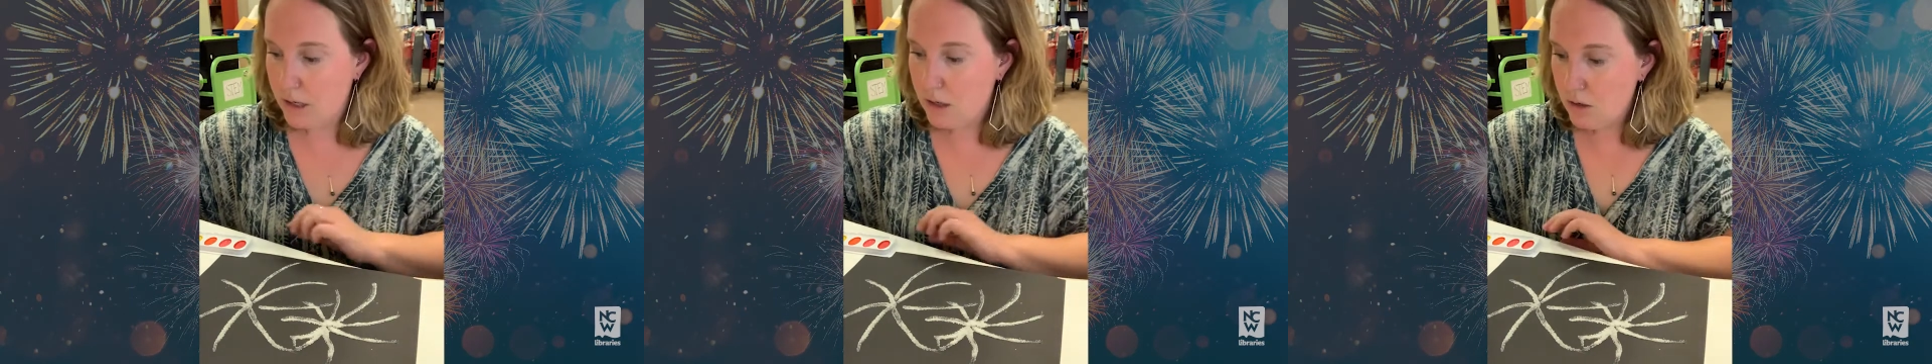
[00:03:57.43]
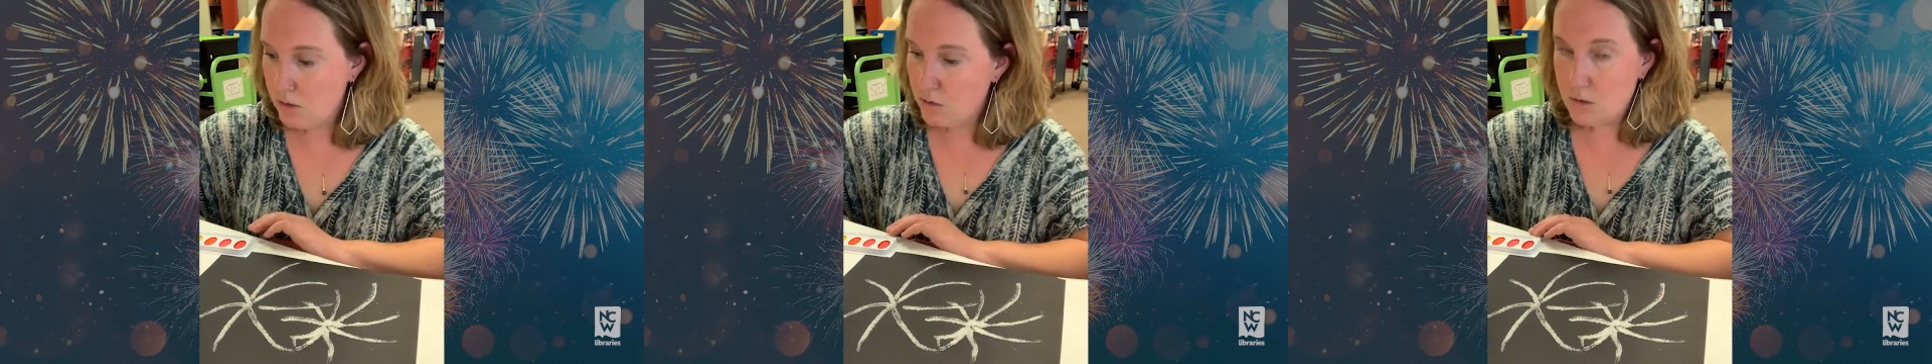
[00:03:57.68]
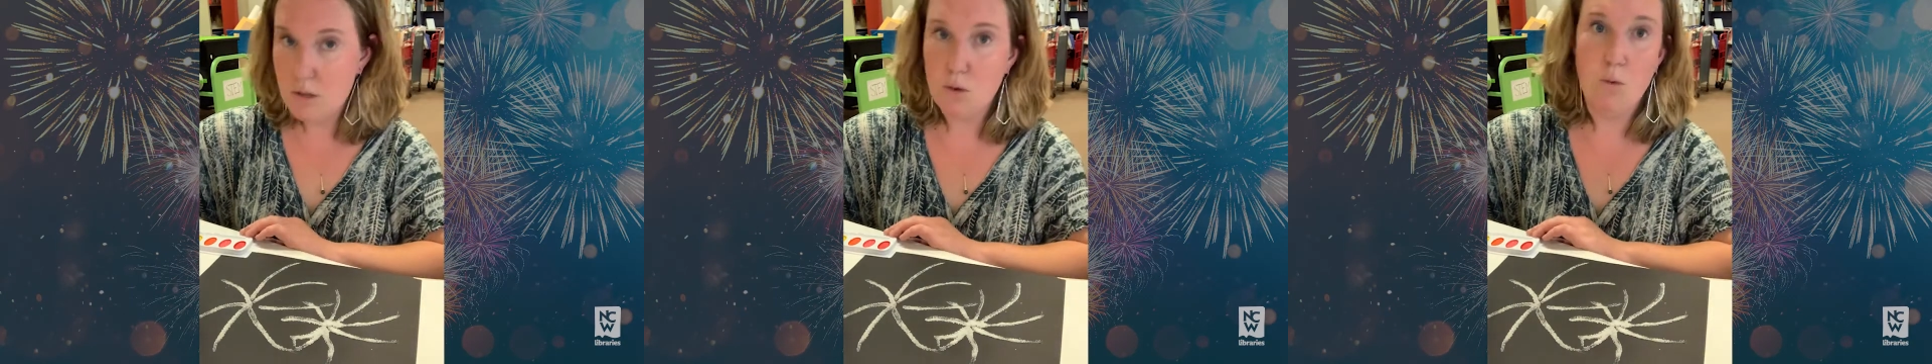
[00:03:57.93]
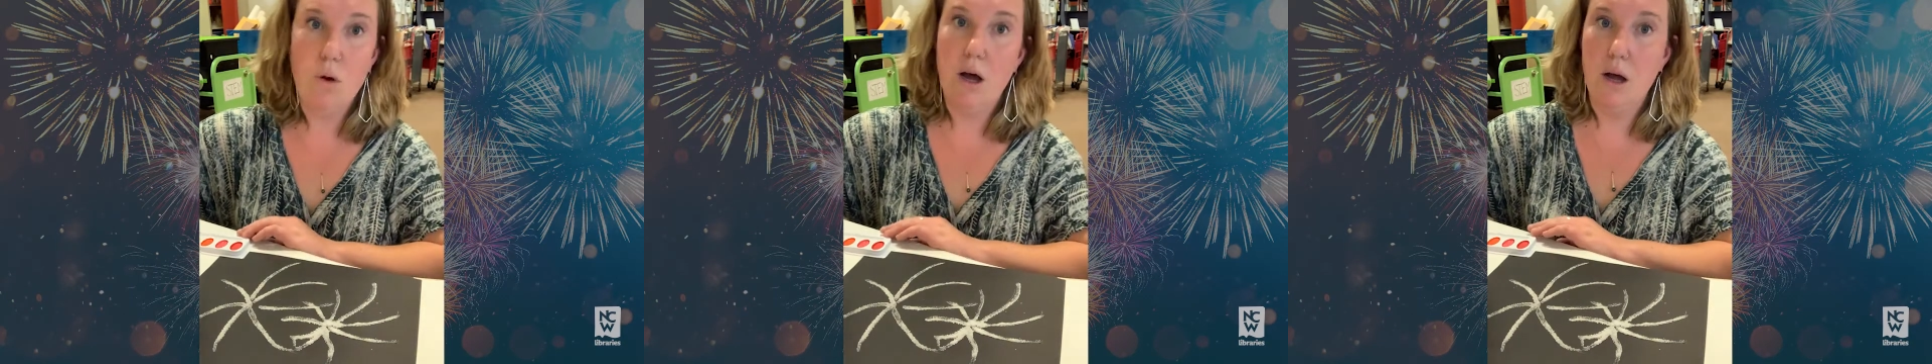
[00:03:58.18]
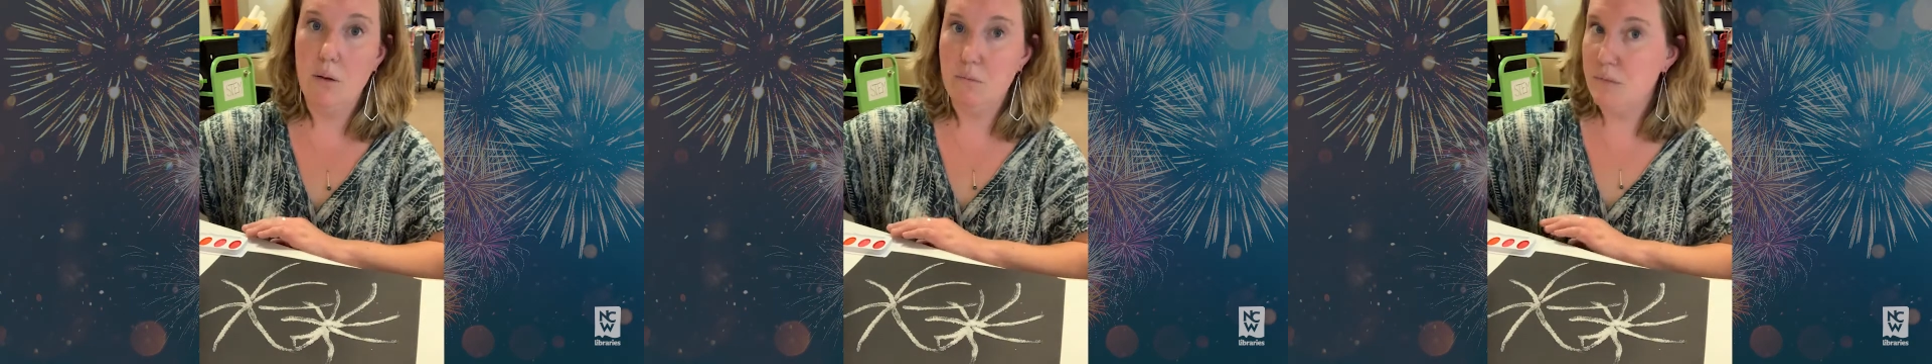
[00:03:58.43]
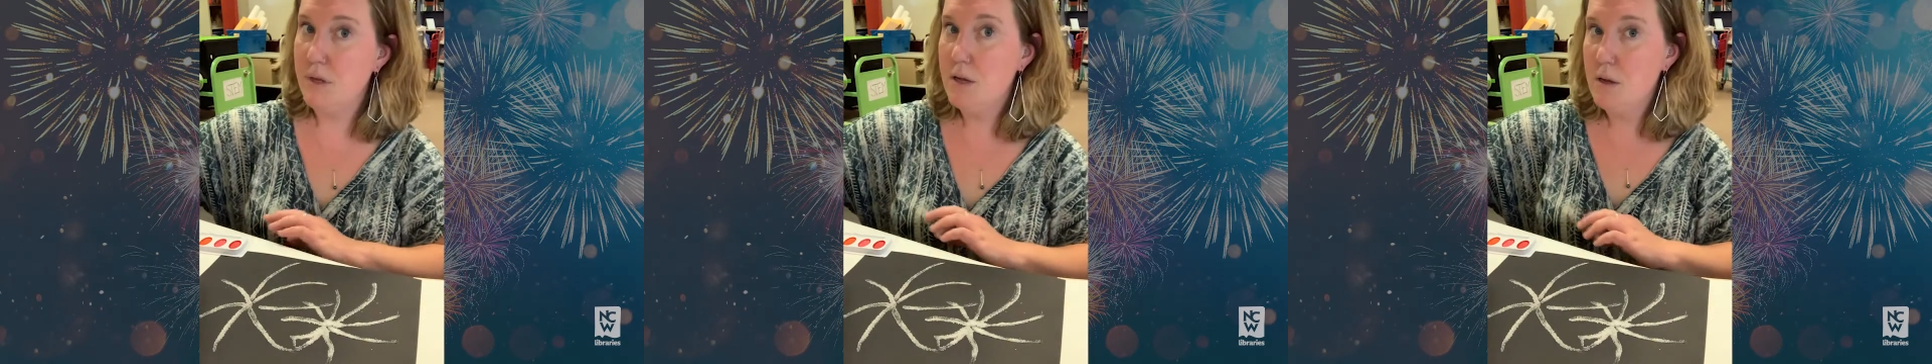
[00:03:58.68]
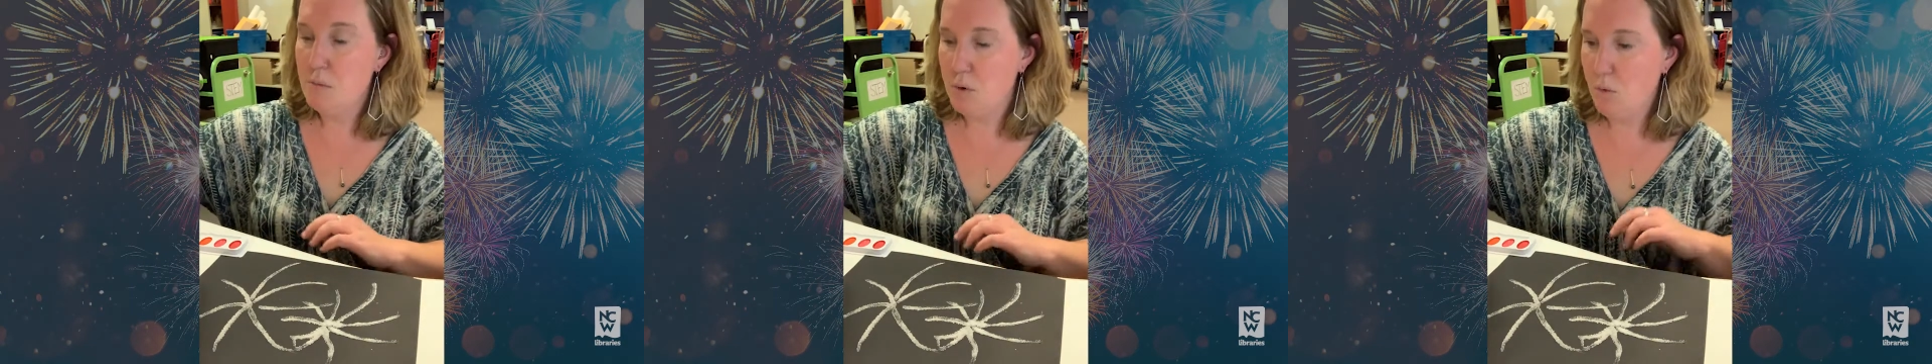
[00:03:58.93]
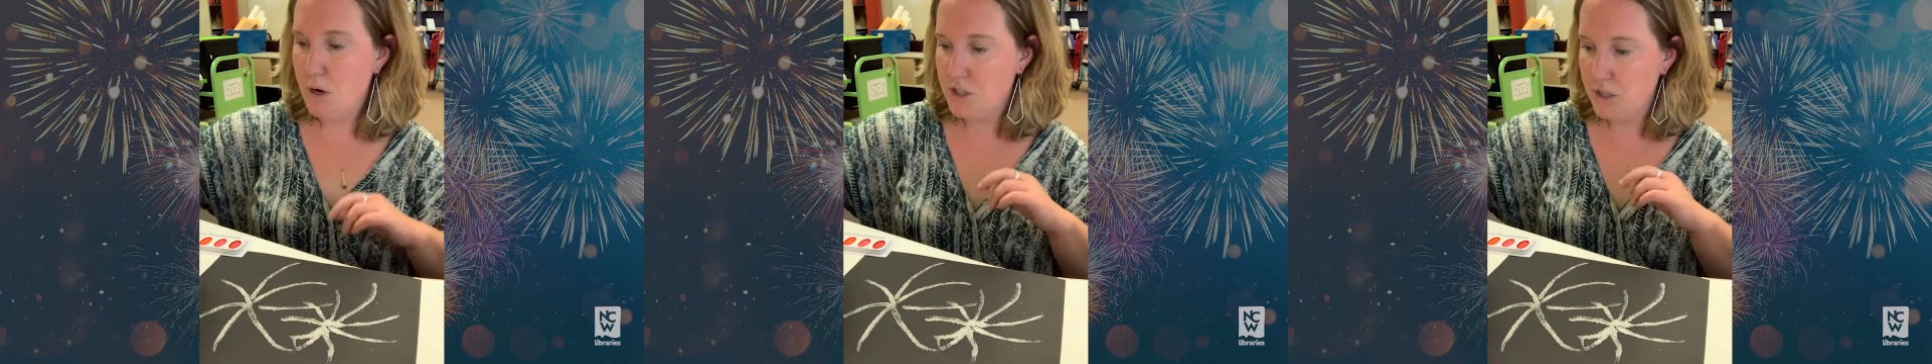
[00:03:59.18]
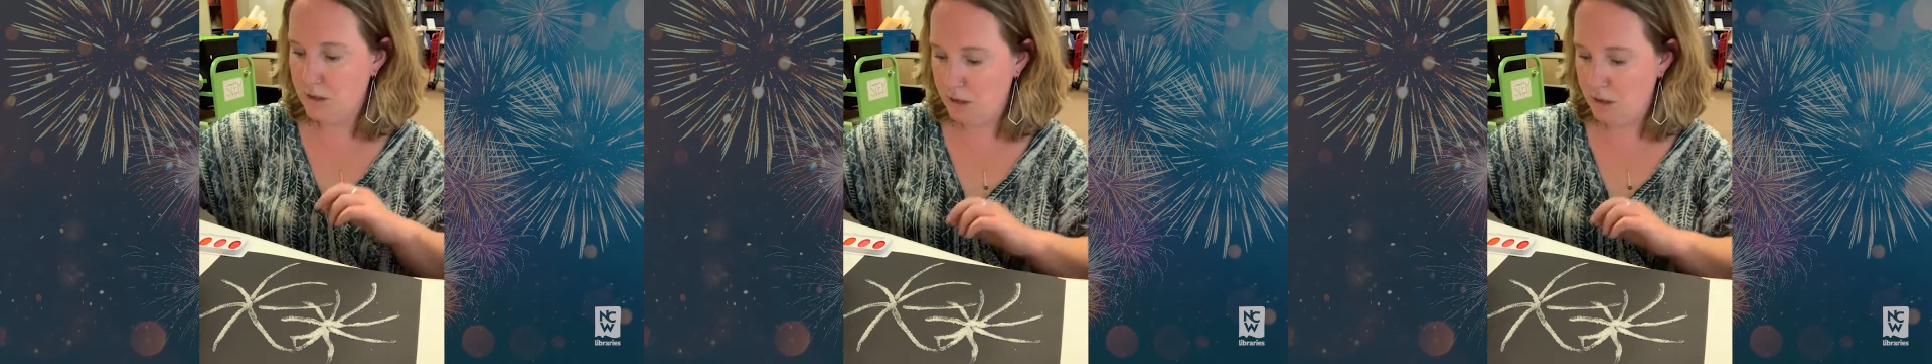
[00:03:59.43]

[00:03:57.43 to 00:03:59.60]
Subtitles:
goes. But watching the